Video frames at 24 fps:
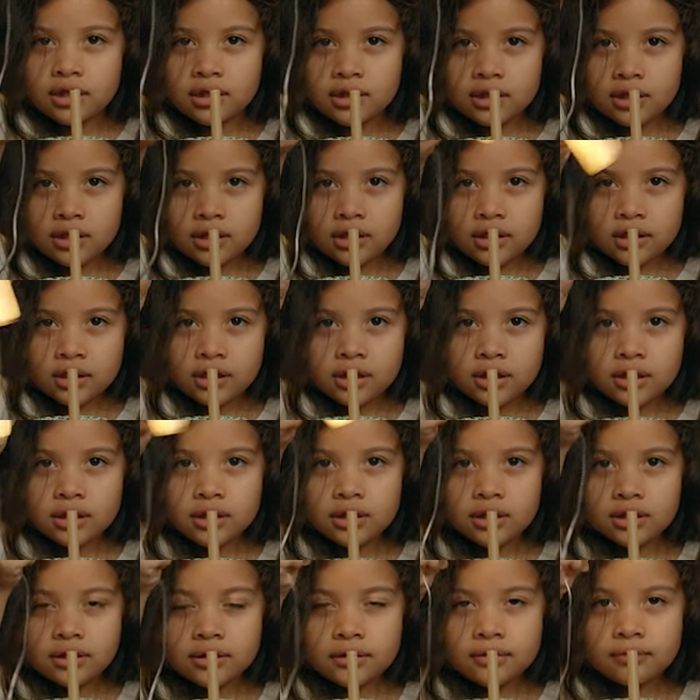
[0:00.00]

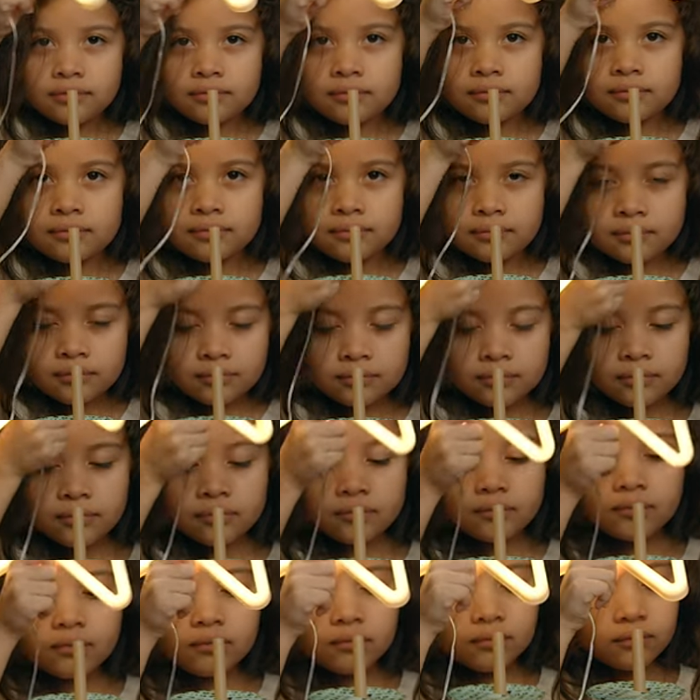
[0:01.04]

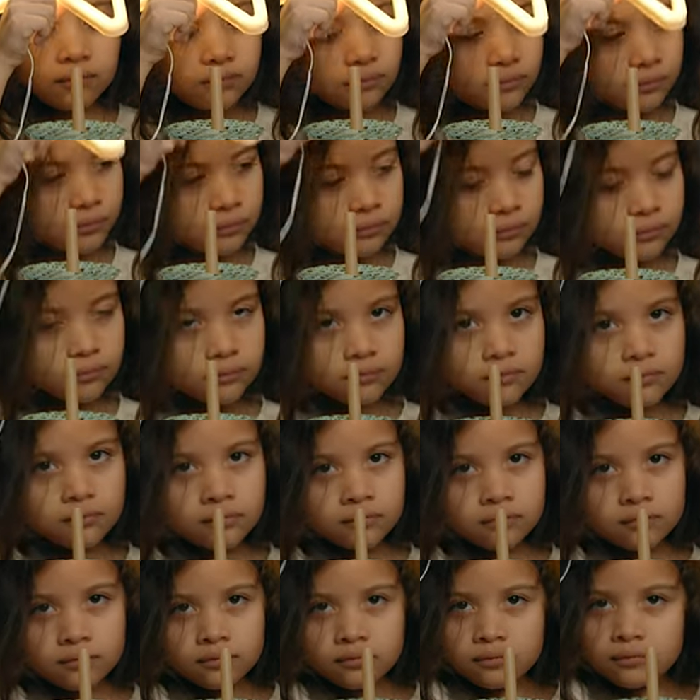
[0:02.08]

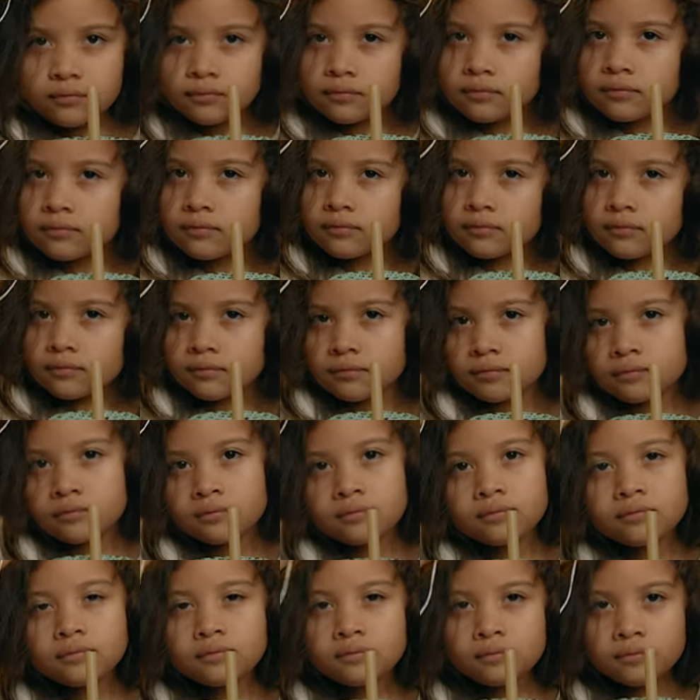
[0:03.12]

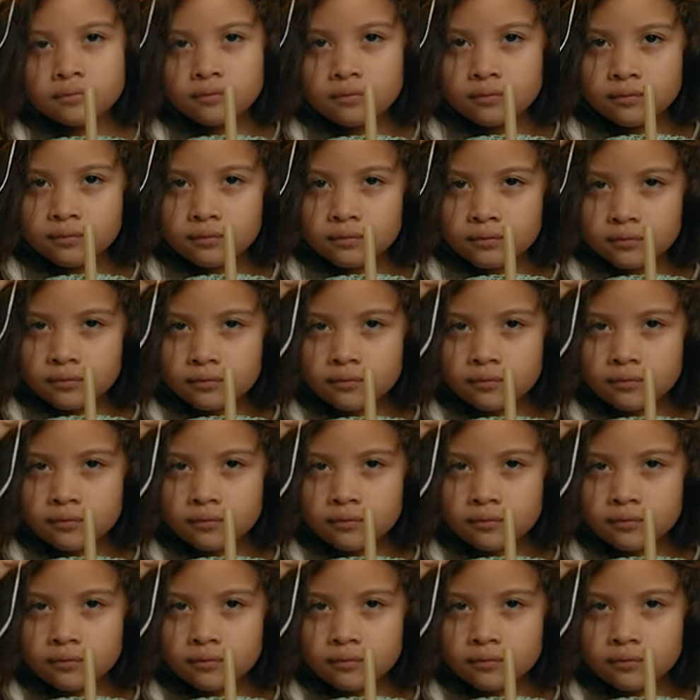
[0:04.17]
(not speaking)